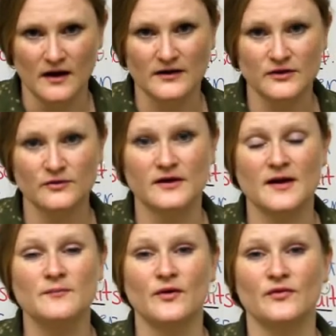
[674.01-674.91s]
You and
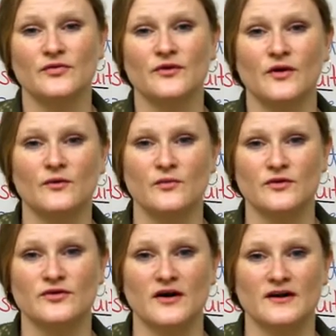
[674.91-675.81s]
I both know
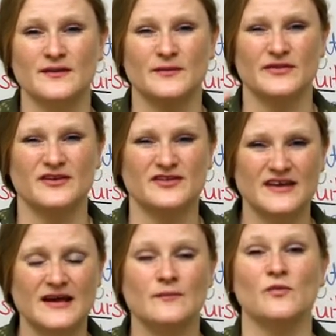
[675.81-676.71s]
we're talking about the
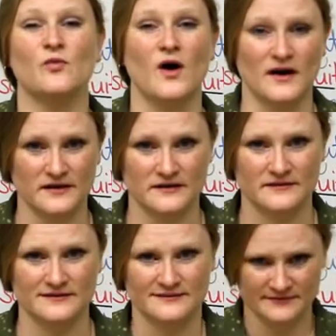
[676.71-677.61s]
same one.
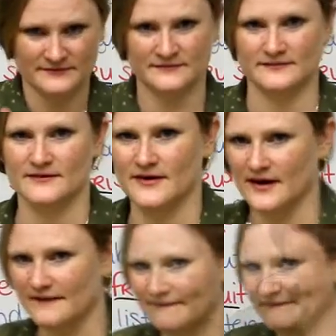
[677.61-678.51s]

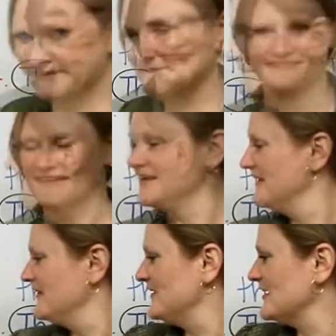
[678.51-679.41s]
Okay?
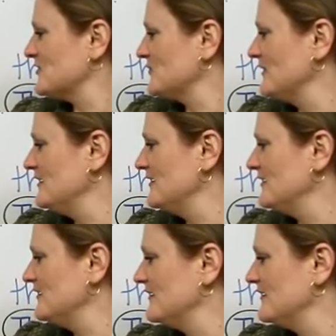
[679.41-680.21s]
The next one